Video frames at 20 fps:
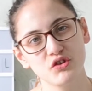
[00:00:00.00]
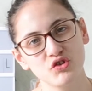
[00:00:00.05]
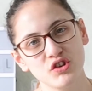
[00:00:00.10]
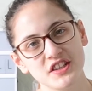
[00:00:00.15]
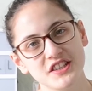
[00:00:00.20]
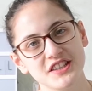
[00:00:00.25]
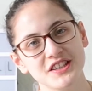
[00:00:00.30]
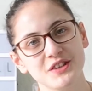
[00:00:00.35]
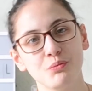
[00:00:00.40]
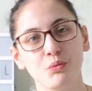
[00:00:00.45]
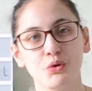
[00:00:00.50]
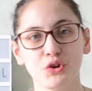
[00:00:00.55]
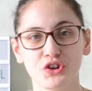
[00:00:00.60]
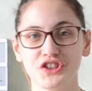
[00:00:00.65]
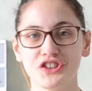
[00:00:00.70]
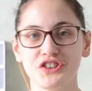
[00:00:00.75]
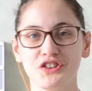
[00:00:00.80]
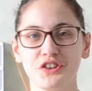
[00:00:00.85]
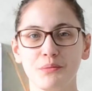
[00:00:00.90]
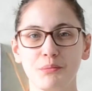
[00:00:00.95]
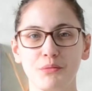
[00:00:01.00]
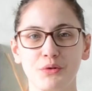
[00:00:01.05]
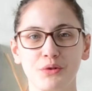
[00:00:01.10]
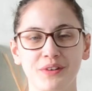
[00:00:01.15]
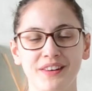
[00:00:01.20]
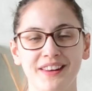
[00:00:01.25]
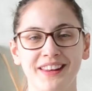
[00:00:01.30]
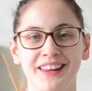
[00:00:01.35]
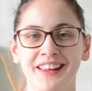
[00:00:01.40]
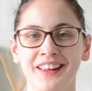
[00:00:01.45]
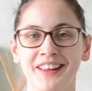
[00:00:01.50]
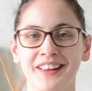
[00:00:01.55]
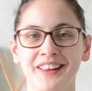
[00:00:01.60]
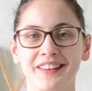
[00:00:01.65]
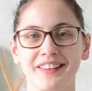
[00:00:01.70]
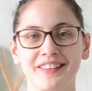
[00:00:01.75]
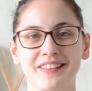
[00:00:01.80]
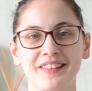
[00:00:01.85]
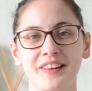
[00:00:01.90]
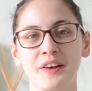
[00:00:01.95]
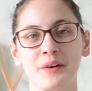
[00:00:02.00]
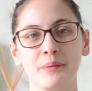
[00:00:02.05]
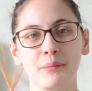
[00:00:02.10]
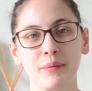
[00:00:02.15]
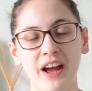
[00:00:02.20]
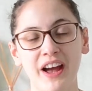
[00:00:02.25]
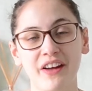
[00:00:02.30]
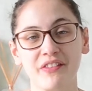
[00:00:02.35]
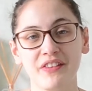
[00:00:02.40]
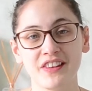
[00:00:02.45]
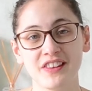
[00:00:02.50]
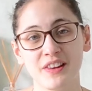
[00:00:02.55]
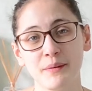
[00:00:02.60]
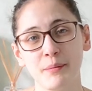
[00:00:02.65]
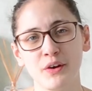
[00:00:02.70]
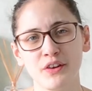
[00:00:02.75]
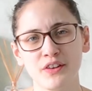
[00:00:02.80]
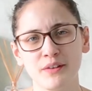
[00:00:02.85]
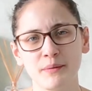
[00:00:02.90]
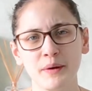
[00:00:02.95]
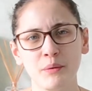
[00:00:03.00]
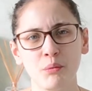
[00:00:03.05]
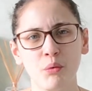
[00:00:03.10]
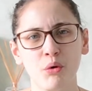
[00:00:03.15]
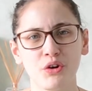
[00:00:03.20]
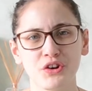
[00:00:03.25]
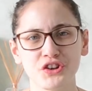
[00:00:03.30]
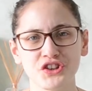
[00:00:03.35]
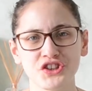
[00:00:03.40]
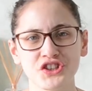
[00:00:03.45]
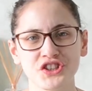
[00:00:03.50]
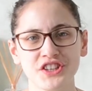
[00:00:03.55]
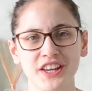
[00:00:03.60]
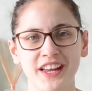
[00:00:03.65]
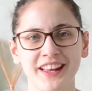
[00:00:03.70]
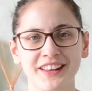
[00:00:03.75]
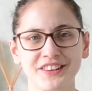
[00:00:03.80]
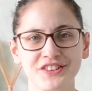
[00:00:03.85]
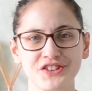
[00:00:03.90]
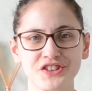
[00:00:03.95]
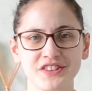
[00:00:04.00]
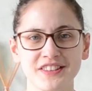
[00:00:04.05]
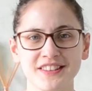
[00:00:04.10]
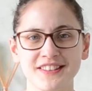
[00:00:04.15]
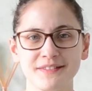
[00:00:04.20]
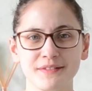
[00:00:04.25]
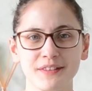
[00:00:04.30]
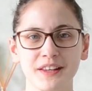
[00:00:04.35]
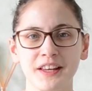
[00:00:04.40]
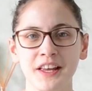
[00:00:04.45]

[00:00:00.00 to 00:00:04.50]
treated, washing them on how they're supposed to be washed, and just